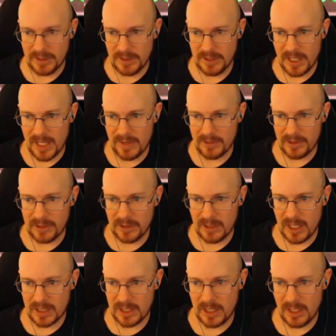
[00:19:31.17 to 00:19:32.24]
Never
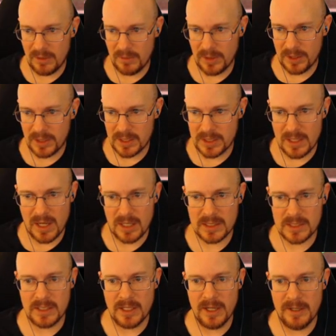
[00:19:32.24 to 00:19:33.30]
lucky with Kazak
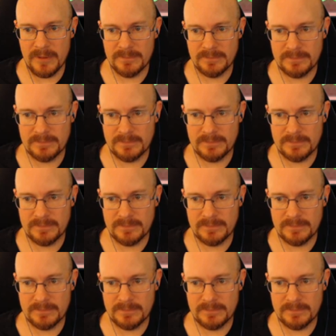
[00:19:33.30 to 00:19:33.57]
today.